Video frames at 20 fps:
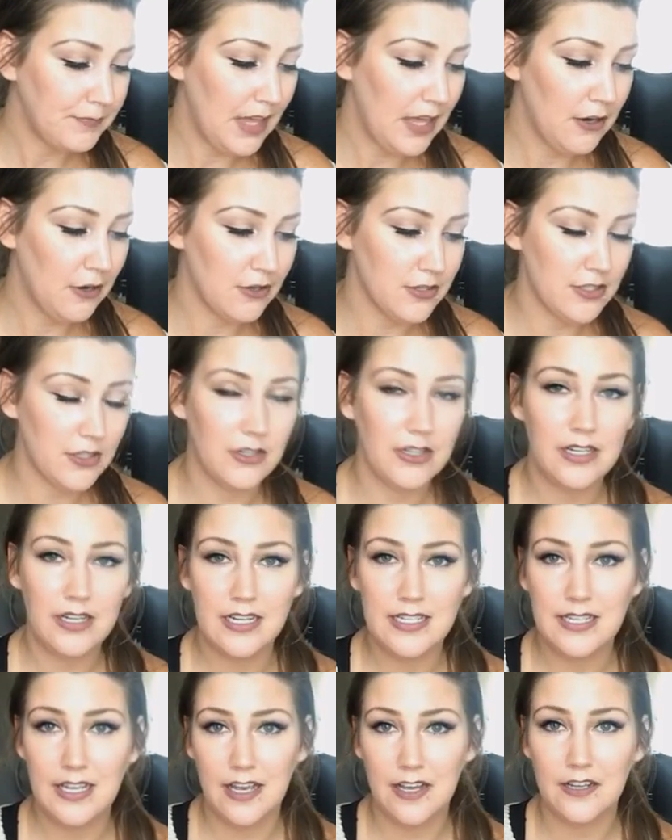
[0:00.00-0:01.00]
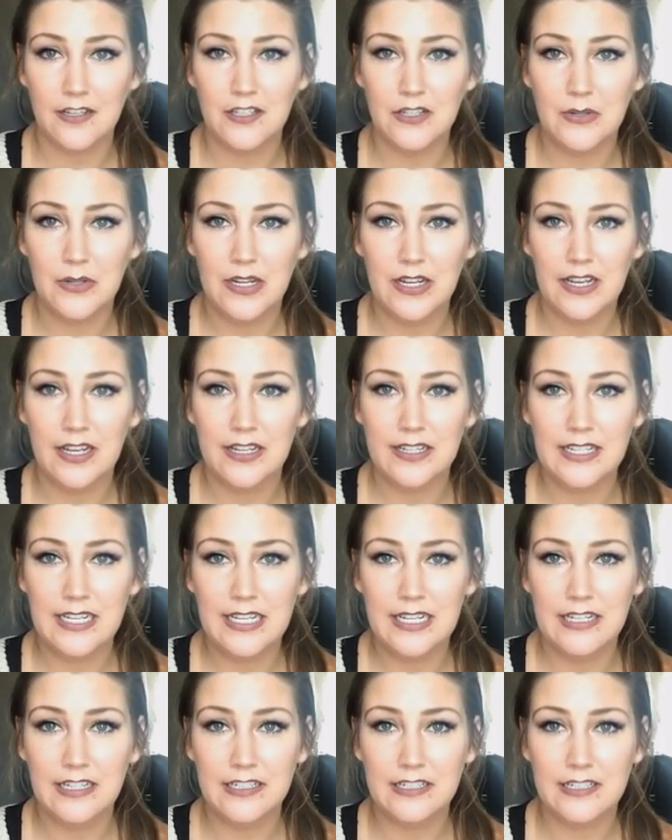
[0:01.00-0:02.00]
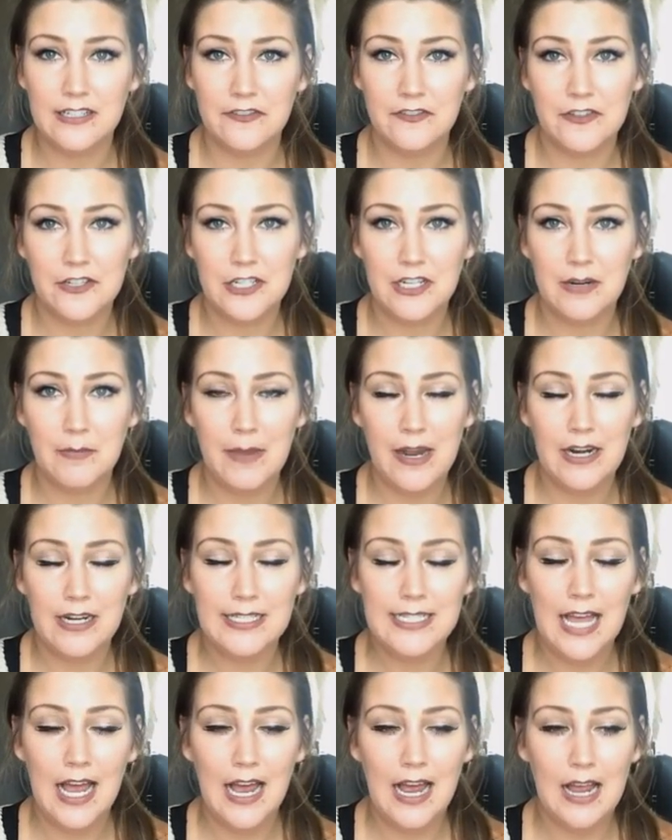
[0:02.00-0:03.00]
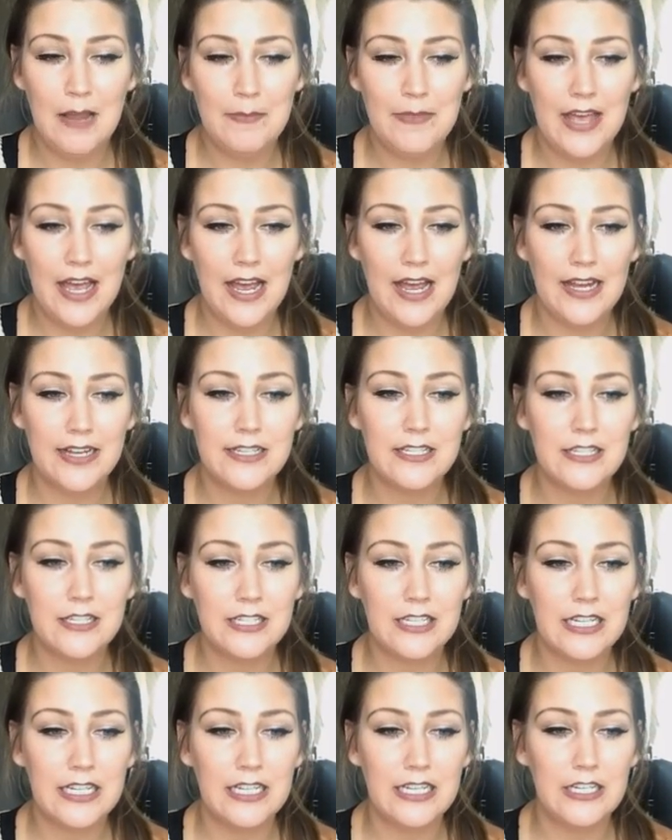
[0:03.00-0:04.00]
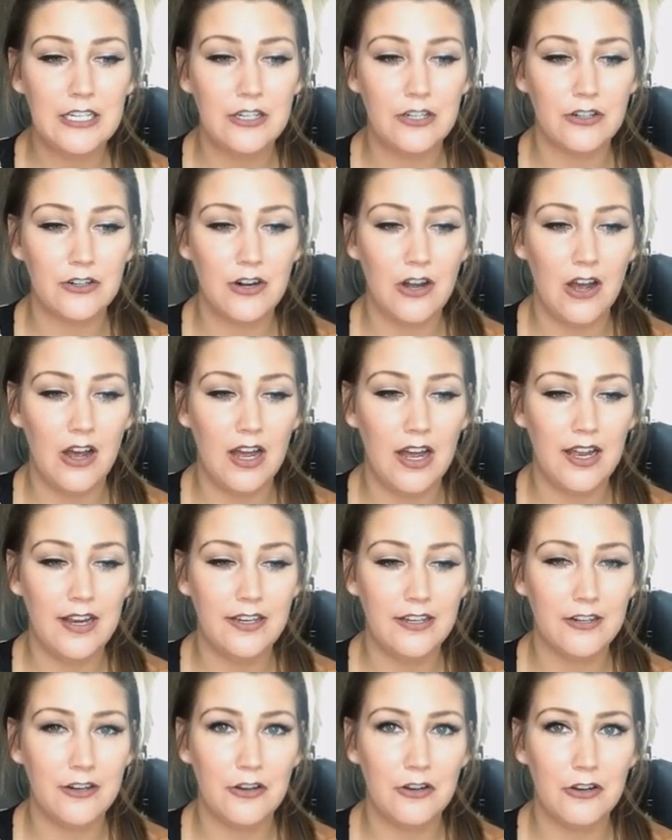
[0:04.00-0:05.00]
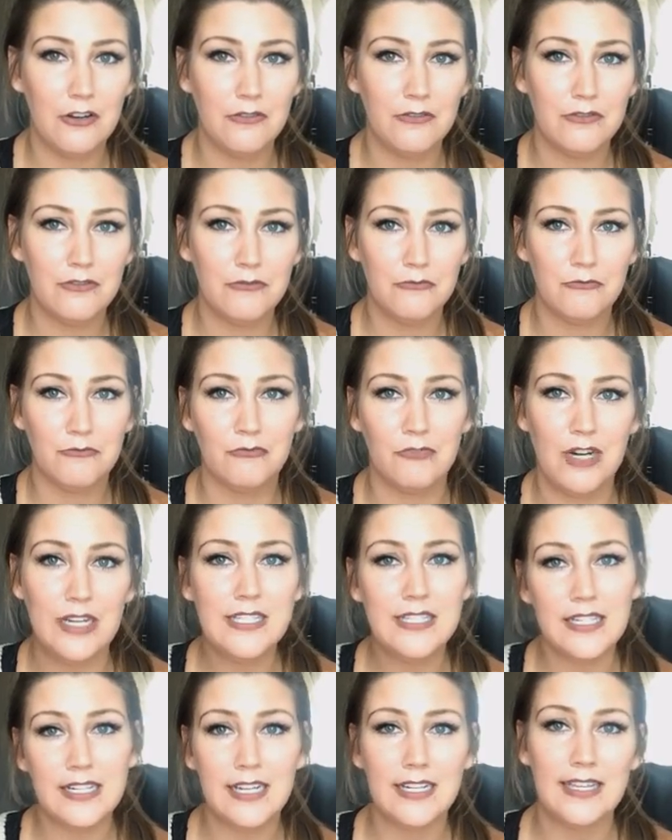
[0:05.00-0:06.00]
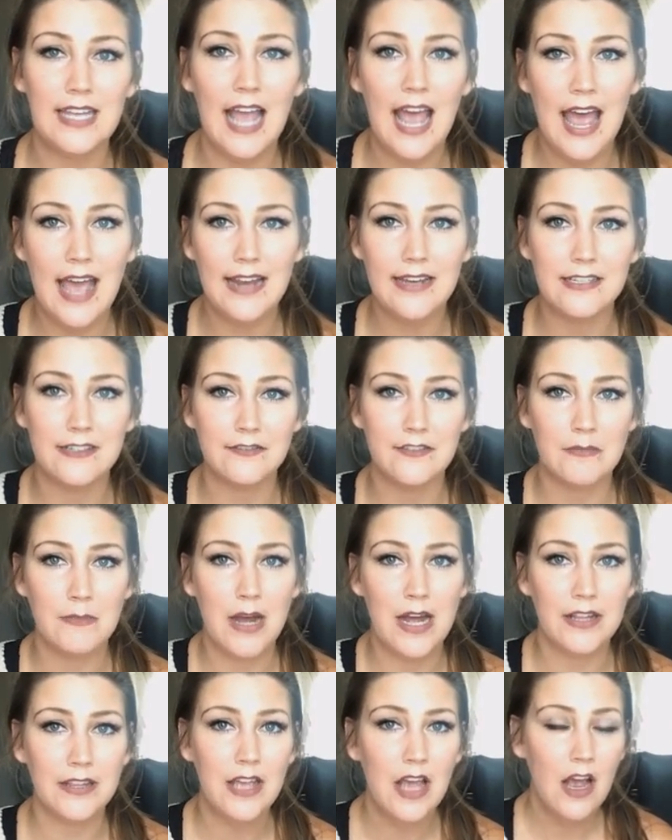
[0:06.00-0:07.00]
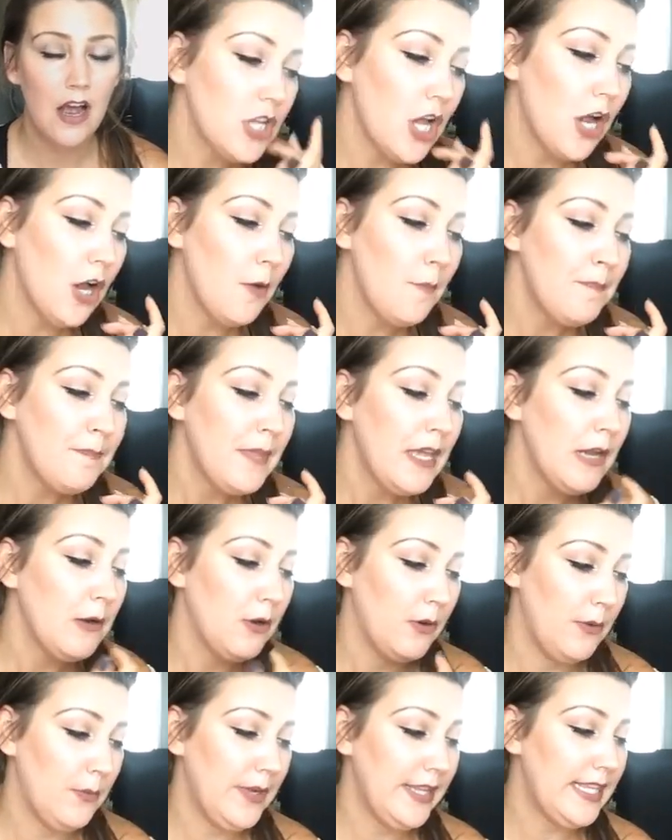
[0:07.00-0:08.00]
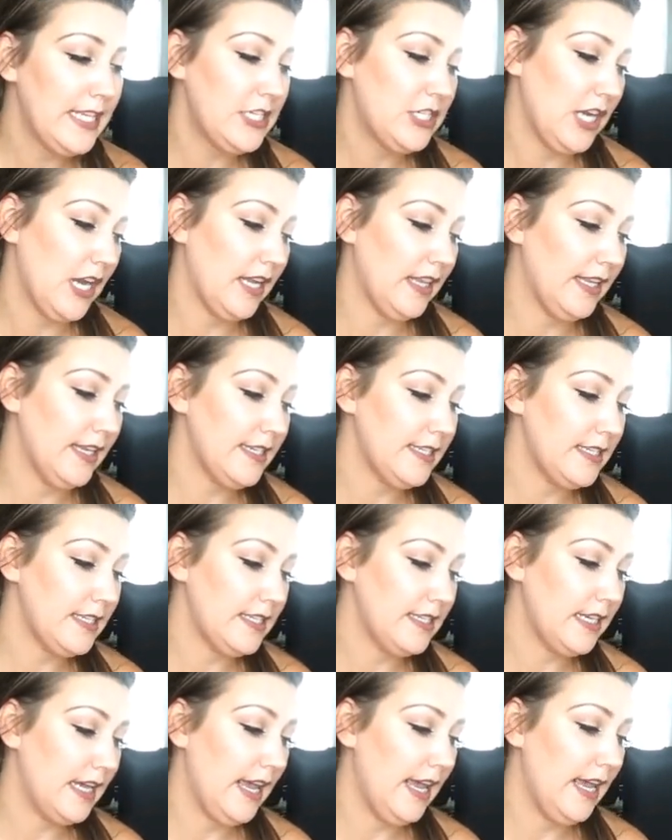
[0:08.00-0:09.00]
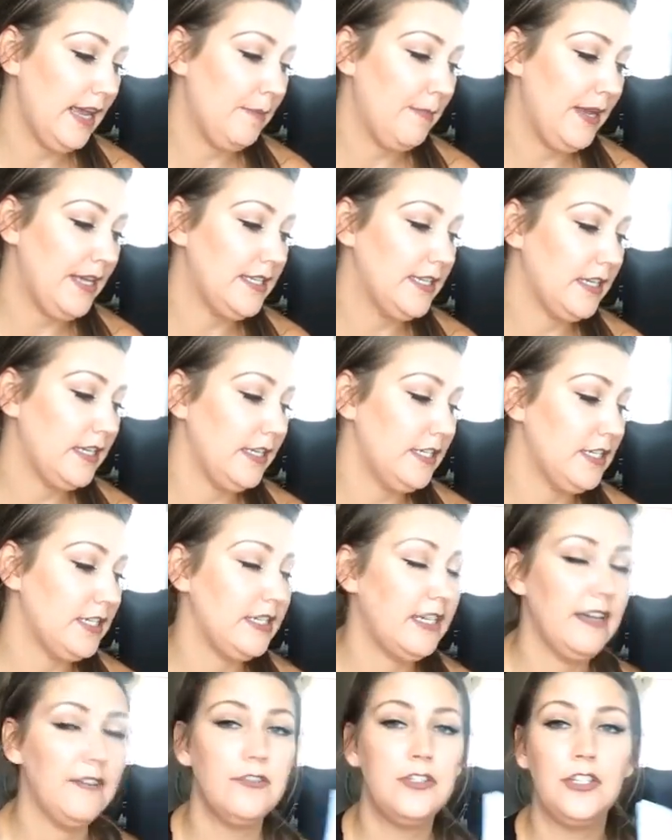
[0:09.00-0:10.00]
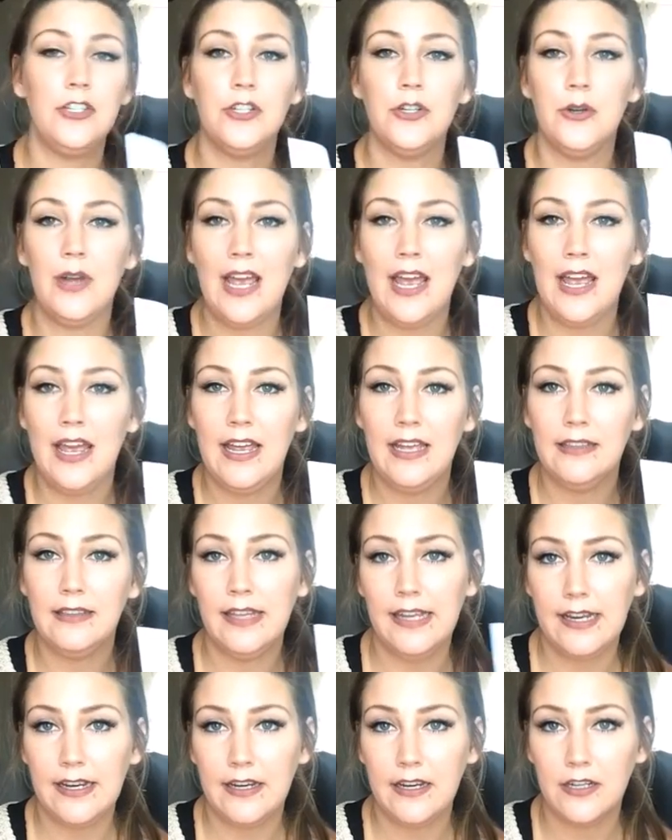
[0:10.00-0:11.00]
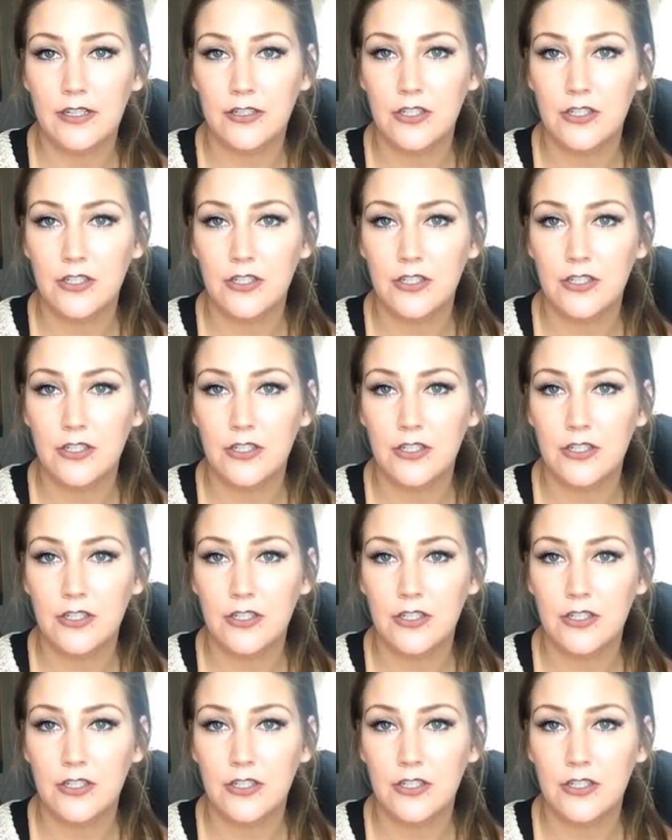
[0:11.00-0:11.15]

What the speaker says: And also, like I said, do it in a sufficient amount of time that you're not, racing at the end of the month. So with this checklist, it basically just gives you a link.